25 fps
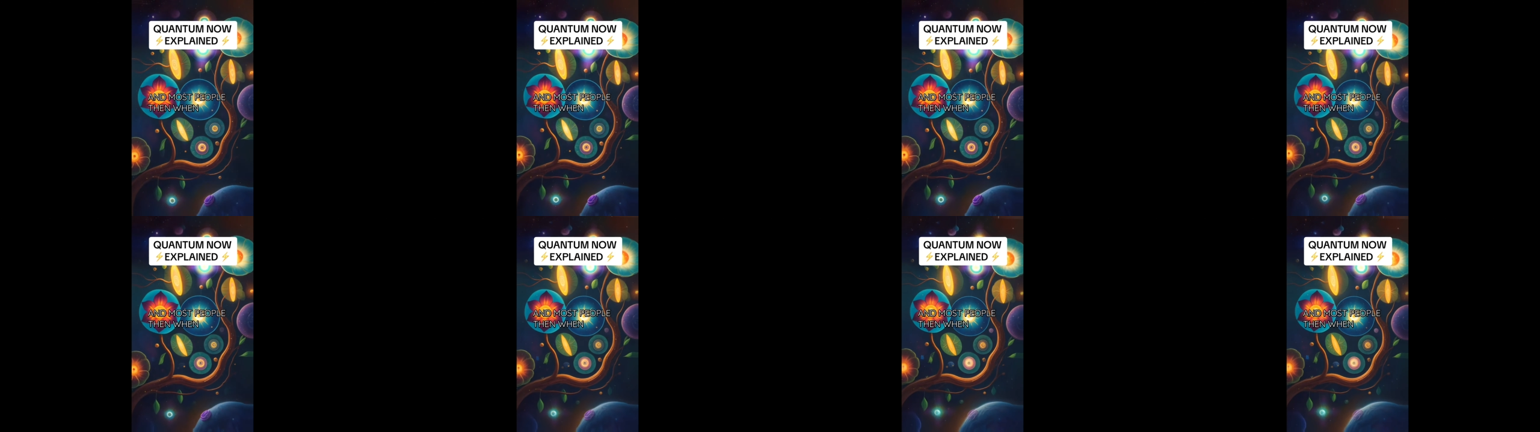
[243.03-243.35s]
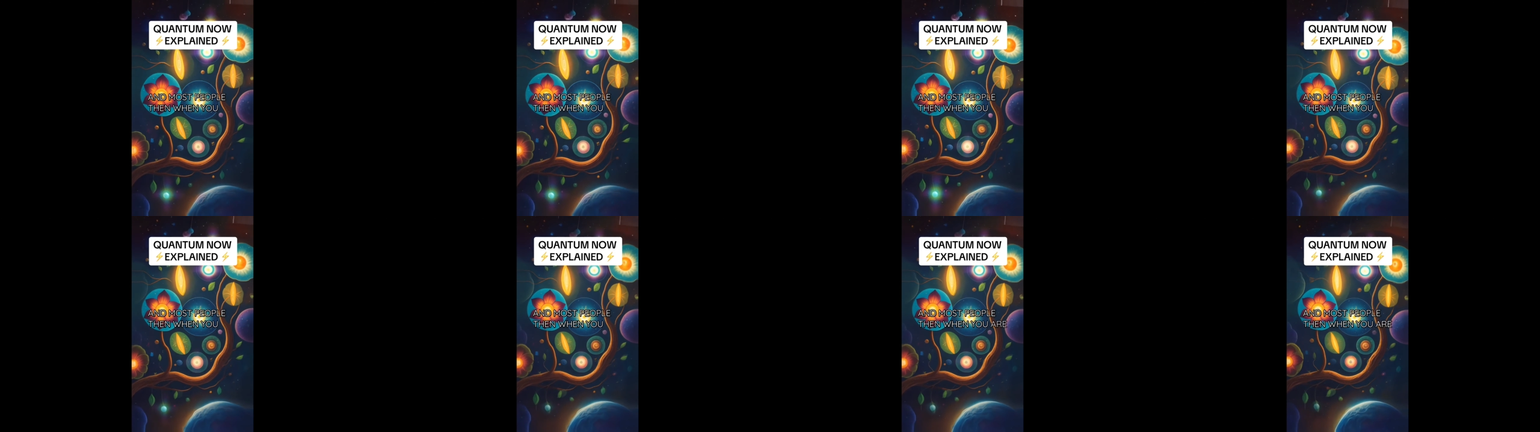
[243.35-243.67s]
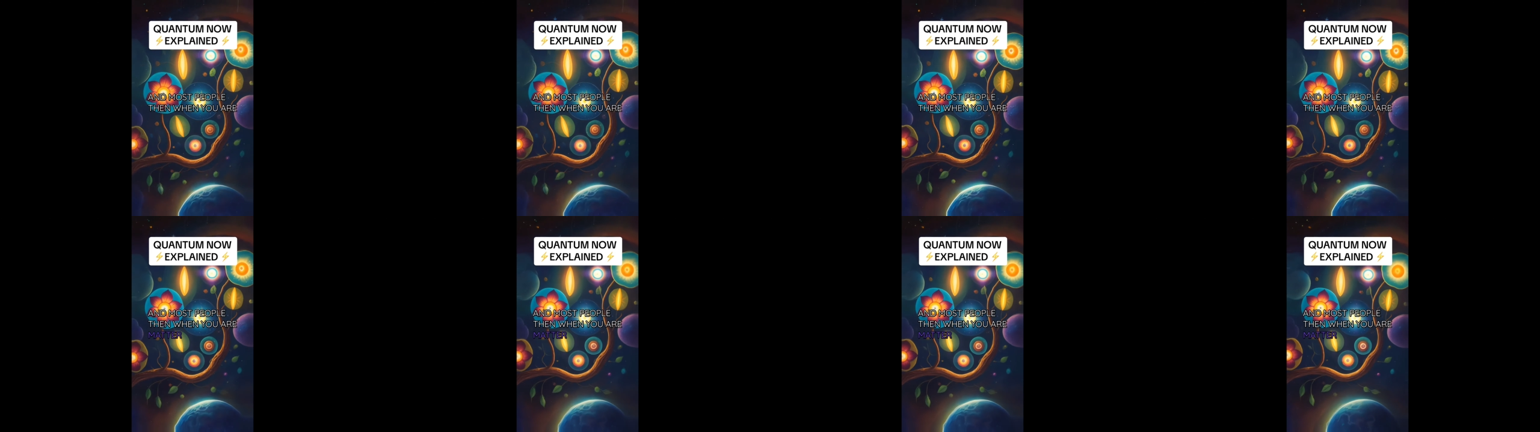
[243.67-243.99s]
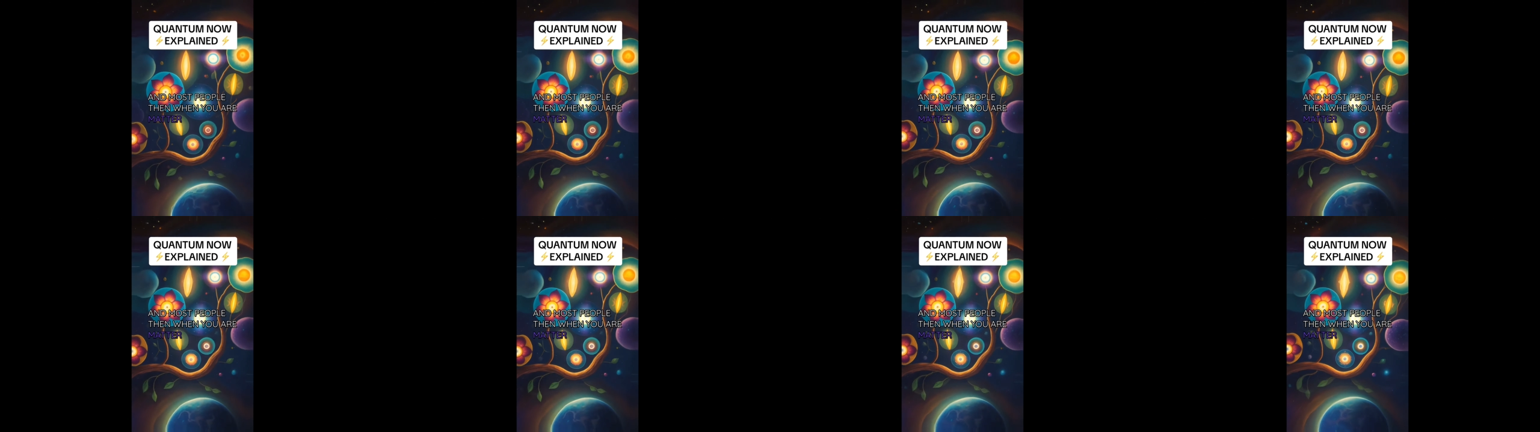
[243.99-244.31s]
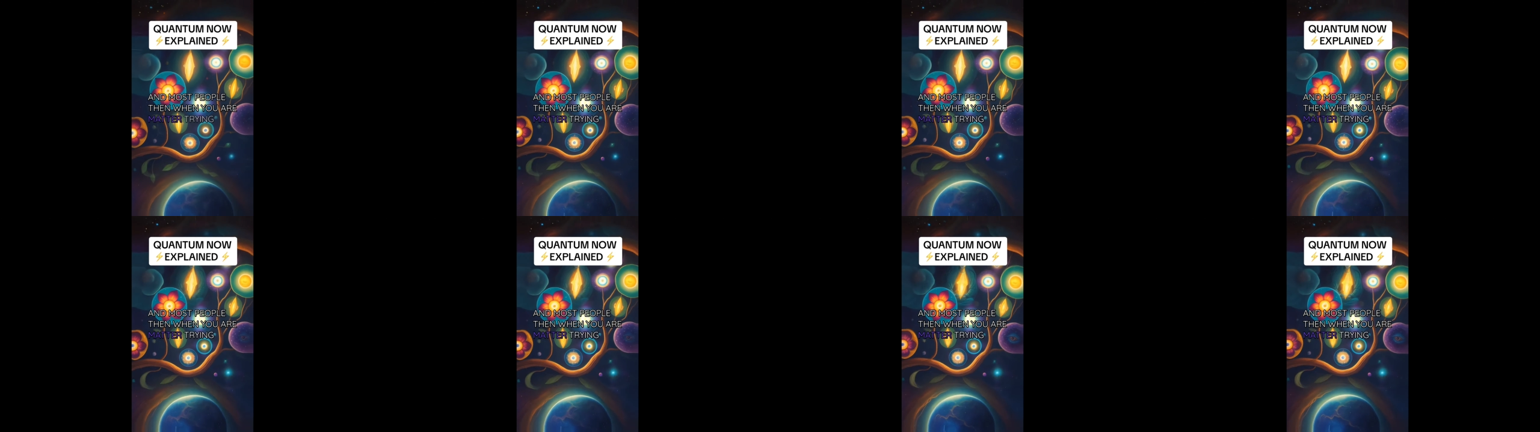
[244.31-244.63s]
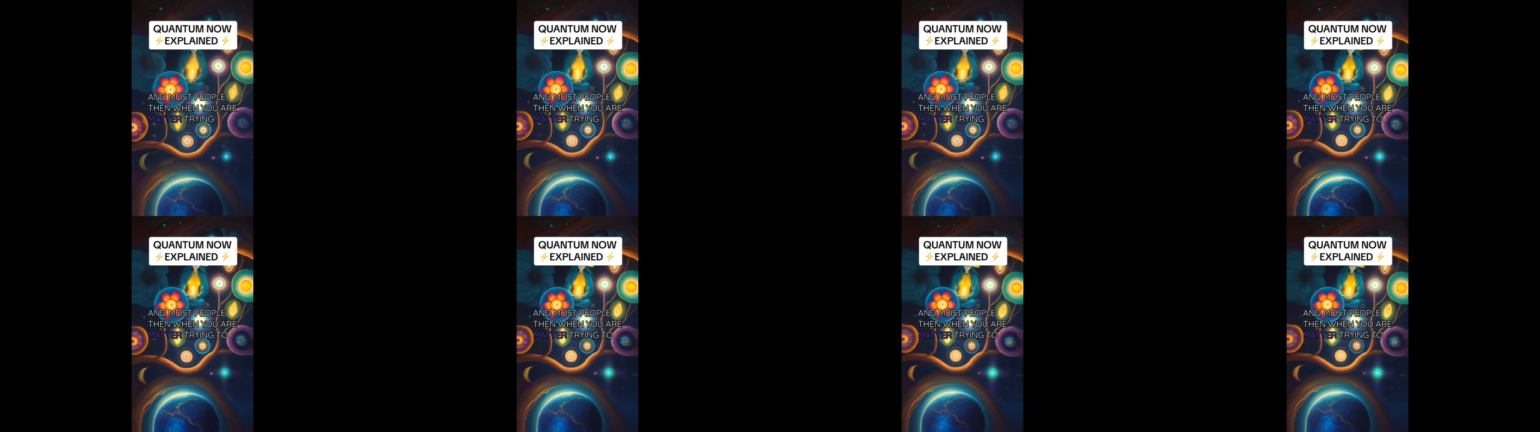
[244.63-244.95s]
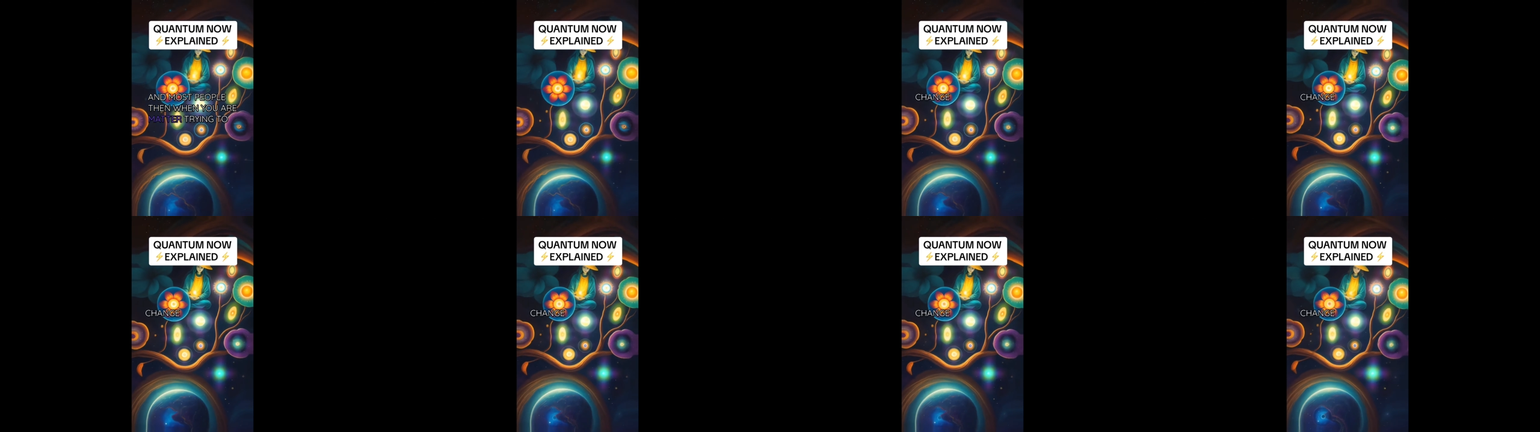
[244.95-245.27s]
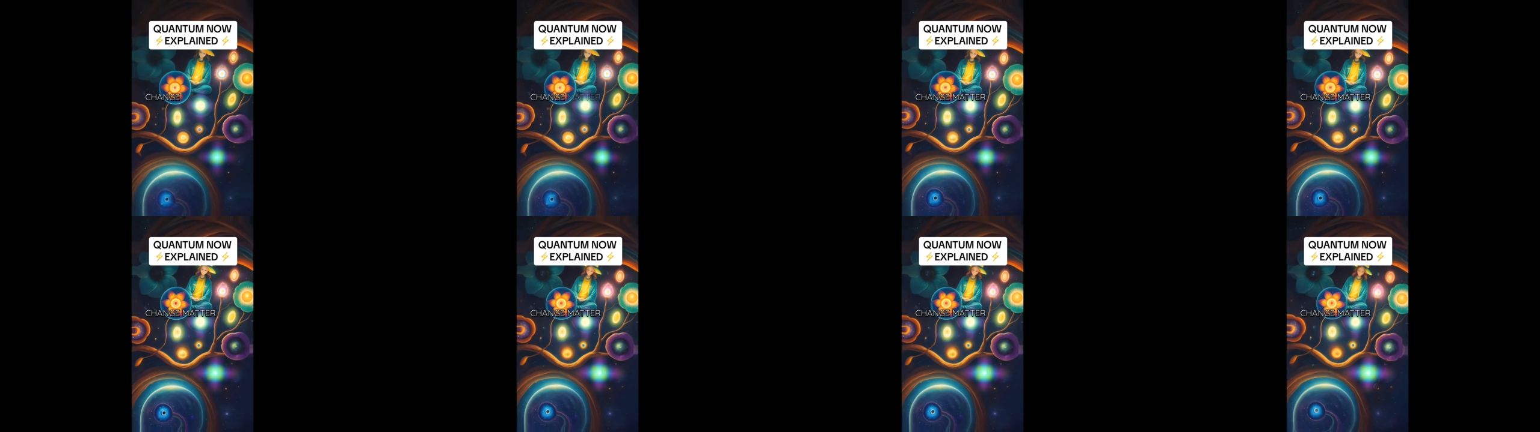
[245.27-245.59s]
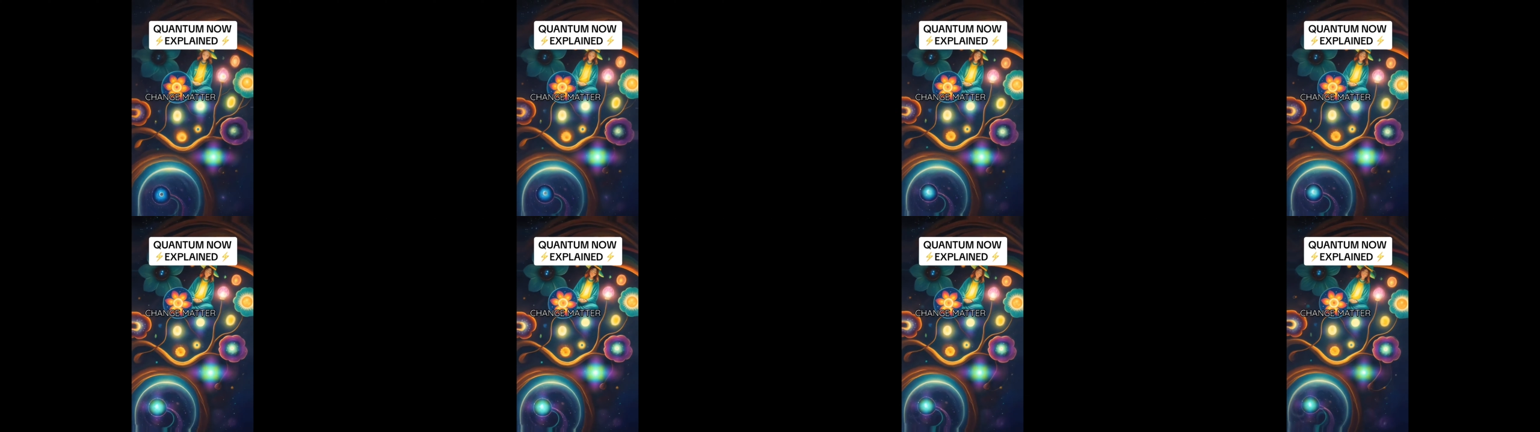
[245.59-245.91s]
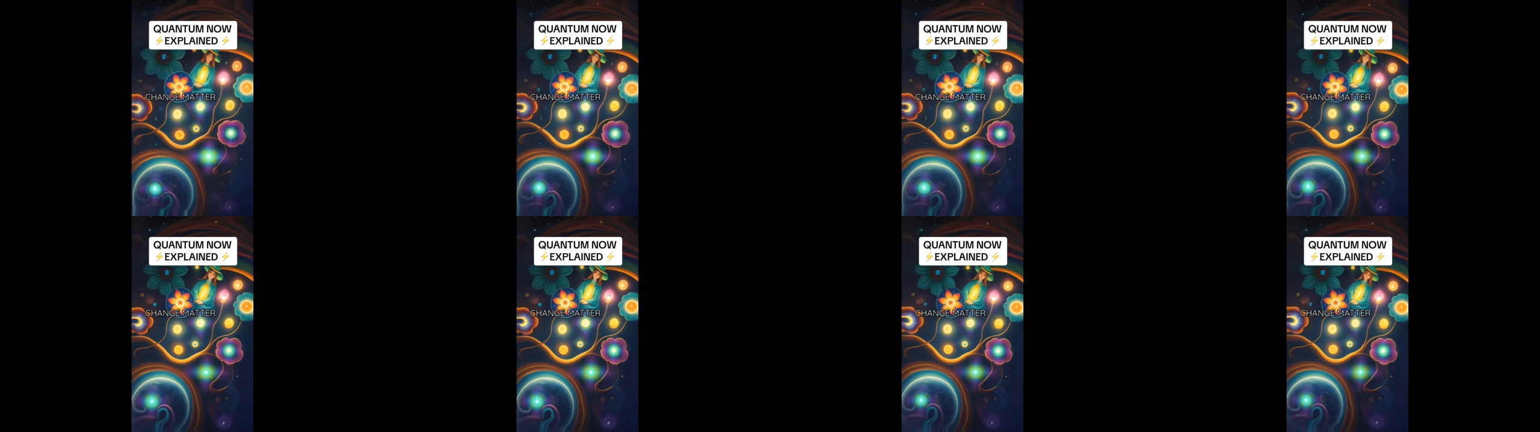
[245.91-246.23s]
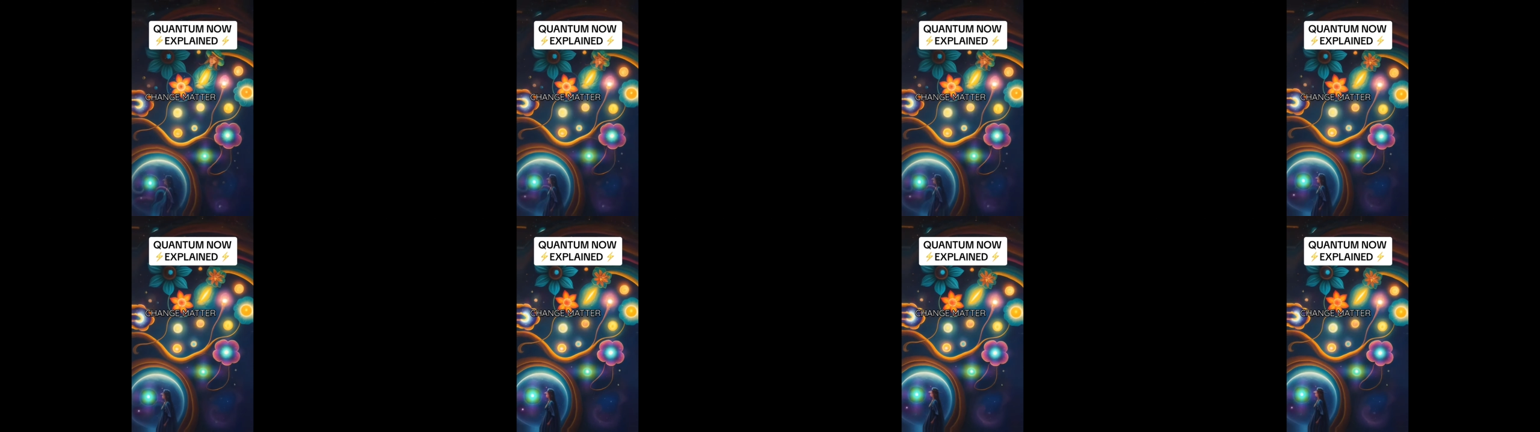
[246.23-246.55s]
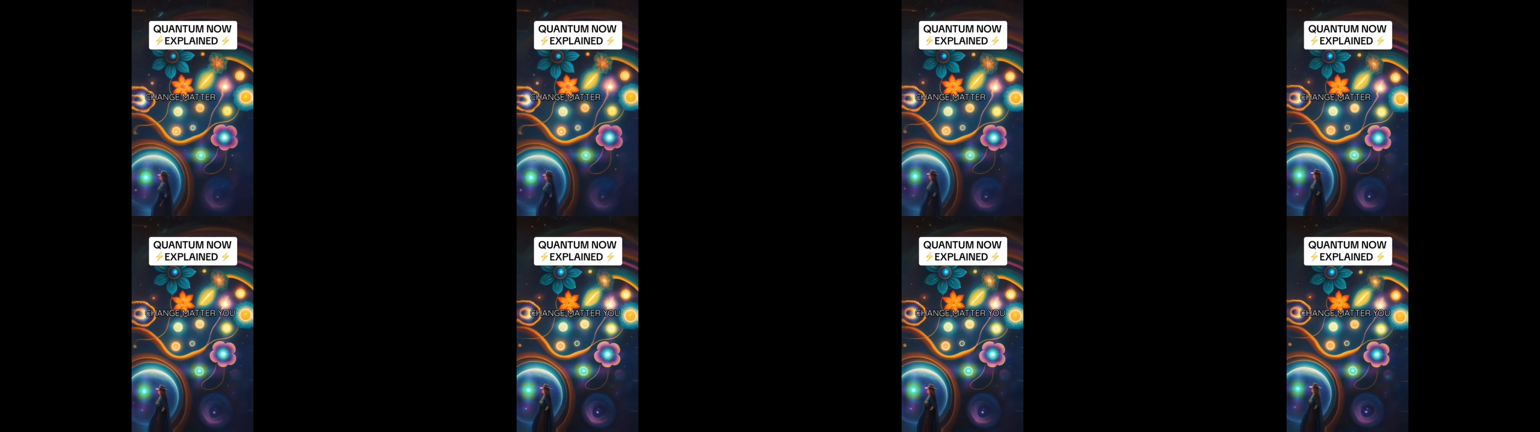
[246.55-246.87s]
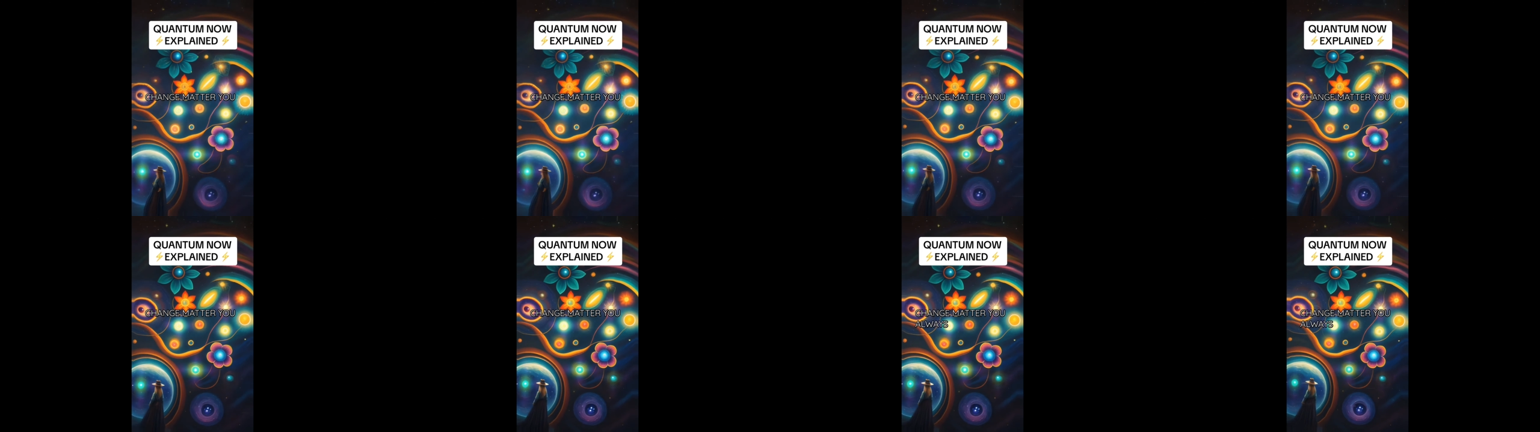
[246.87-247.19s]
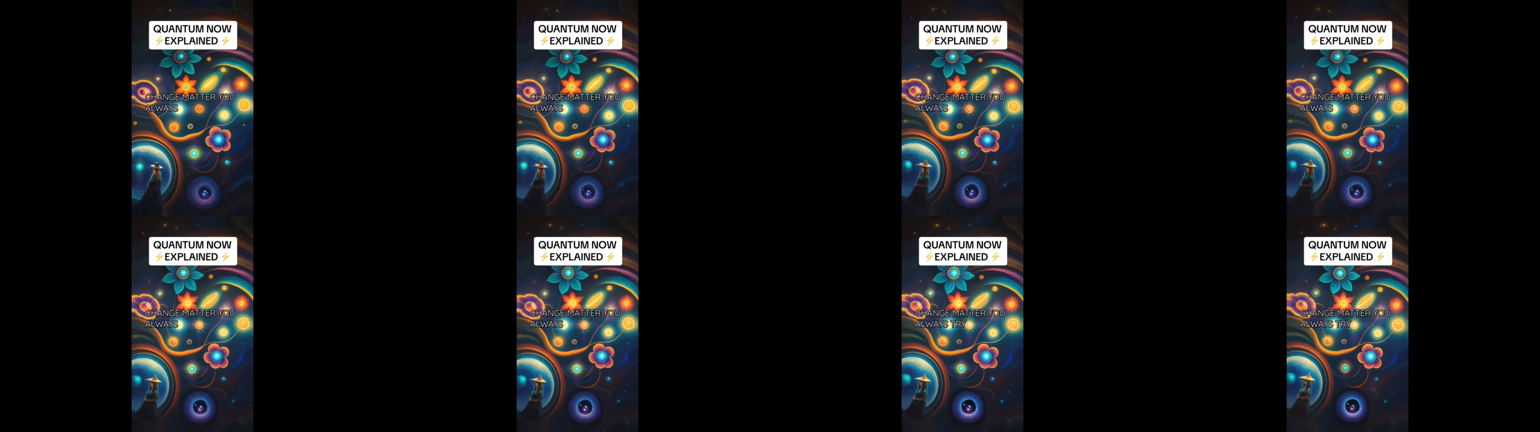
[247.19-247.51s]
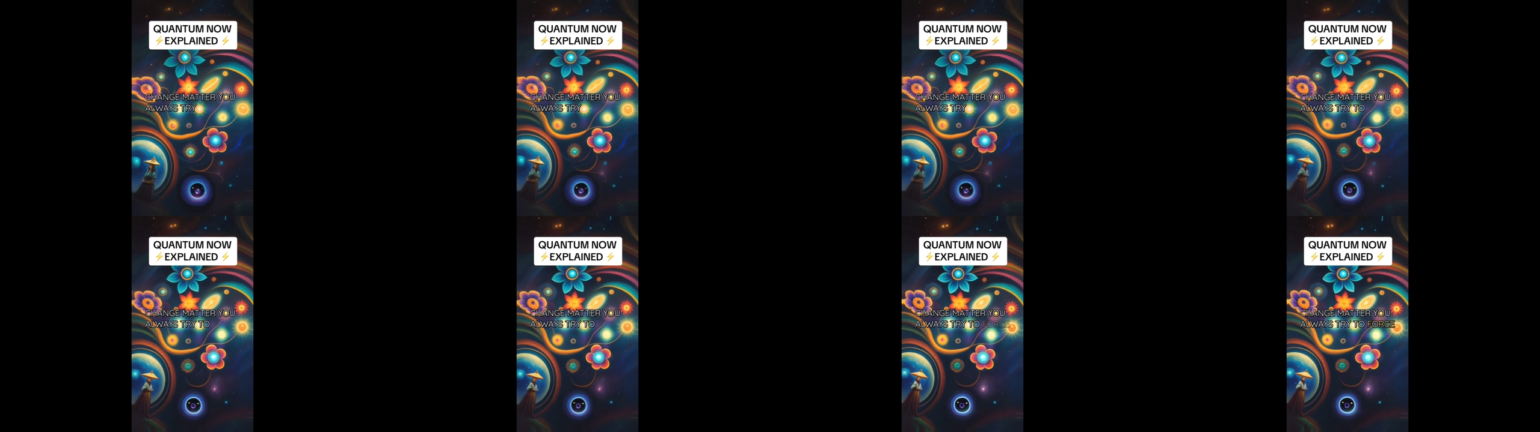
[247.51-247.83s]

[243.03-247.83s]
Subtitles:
(no speaker visible)